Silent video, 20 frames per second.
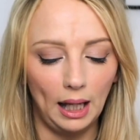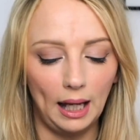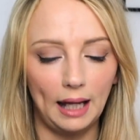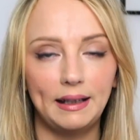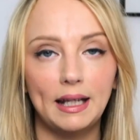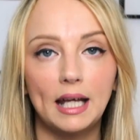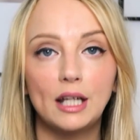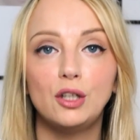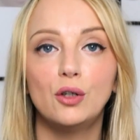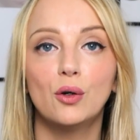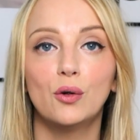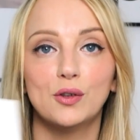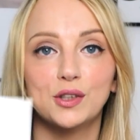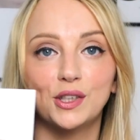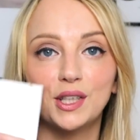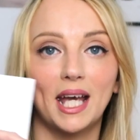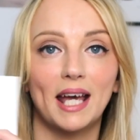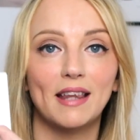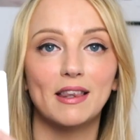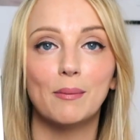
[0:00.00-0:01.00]
And then you
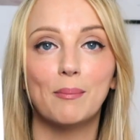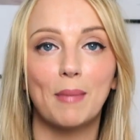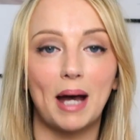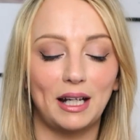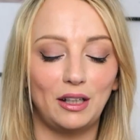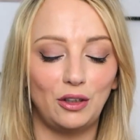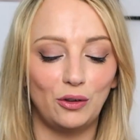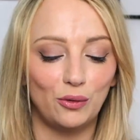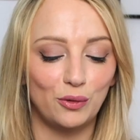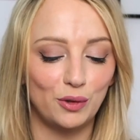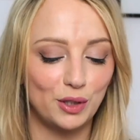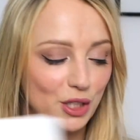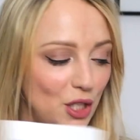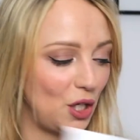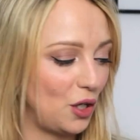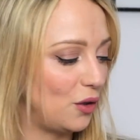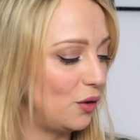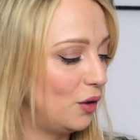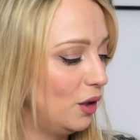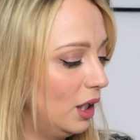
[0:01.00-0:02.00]
also get the manual
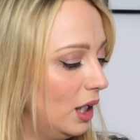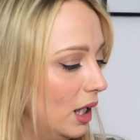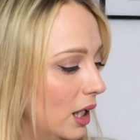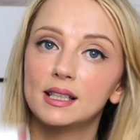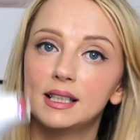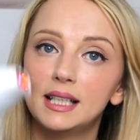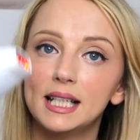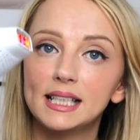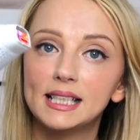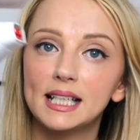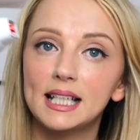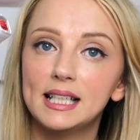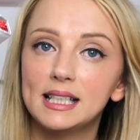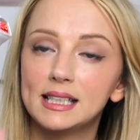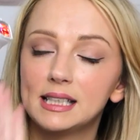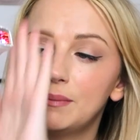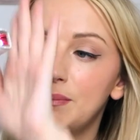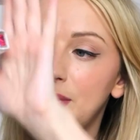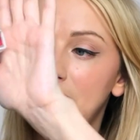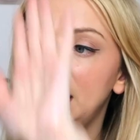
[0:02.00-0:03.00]
too. So this
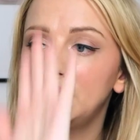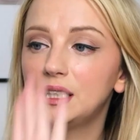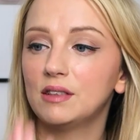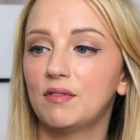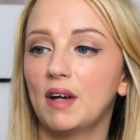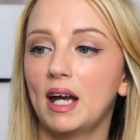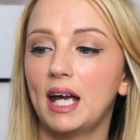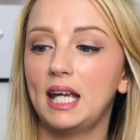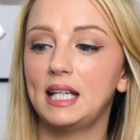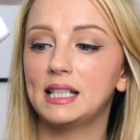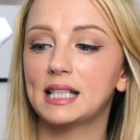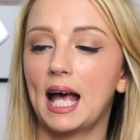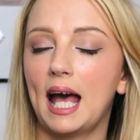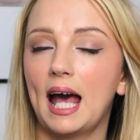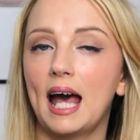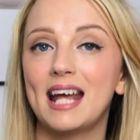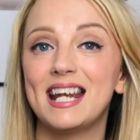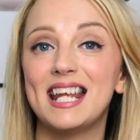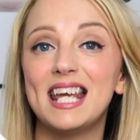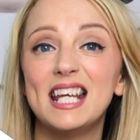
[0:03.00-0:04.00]
is the main device,
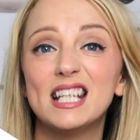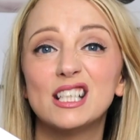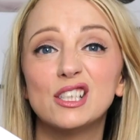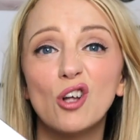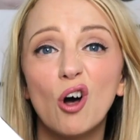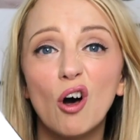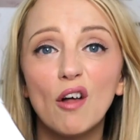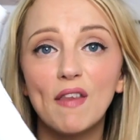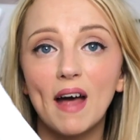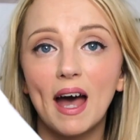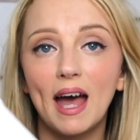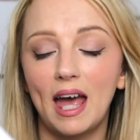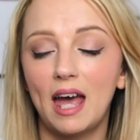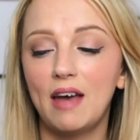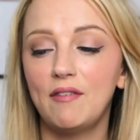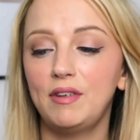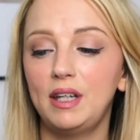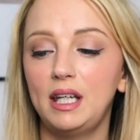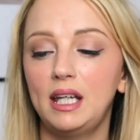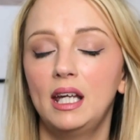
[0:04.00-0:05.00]
and it's not that
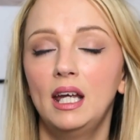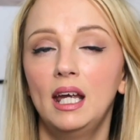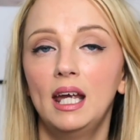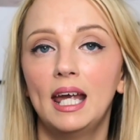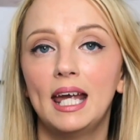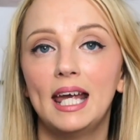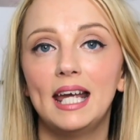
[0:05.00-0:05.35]
heavy.